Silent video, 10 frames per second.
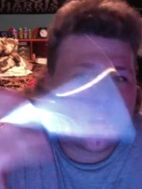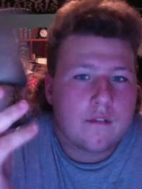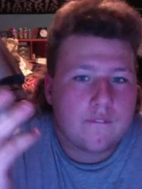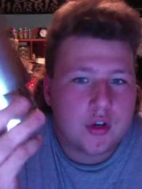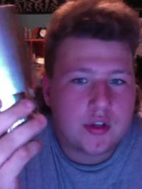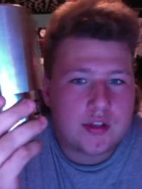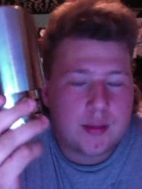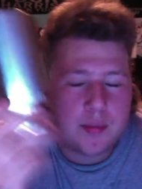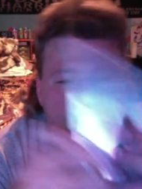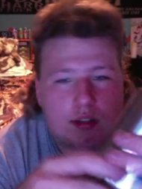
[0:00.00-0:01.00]
for a tip
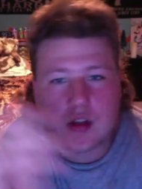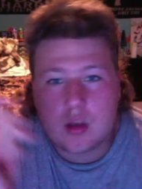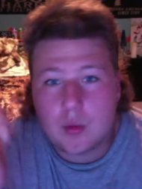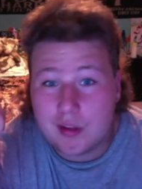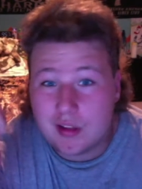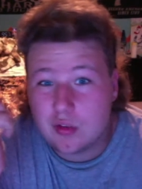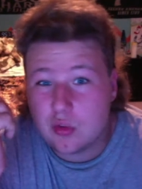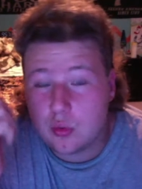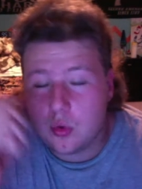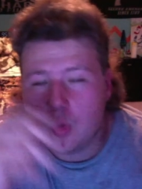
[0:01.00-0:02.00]
instead of going
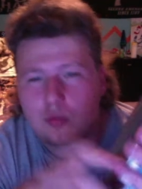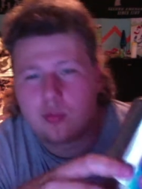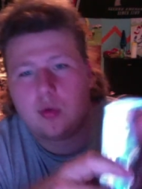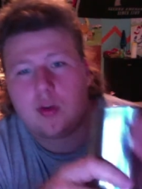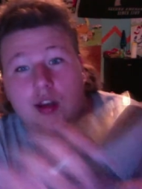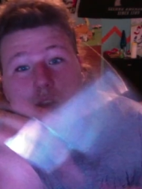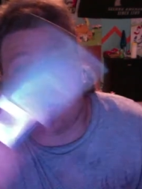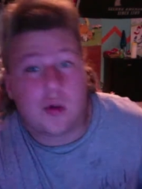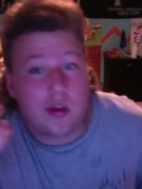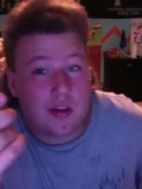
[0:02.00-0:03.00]
into AutoZone and getting one
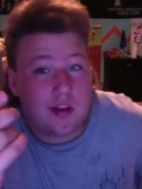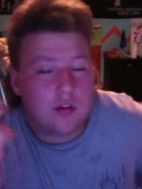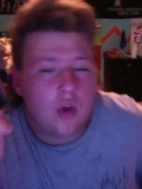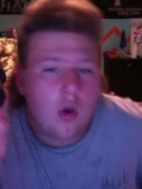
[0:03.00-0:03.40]
of these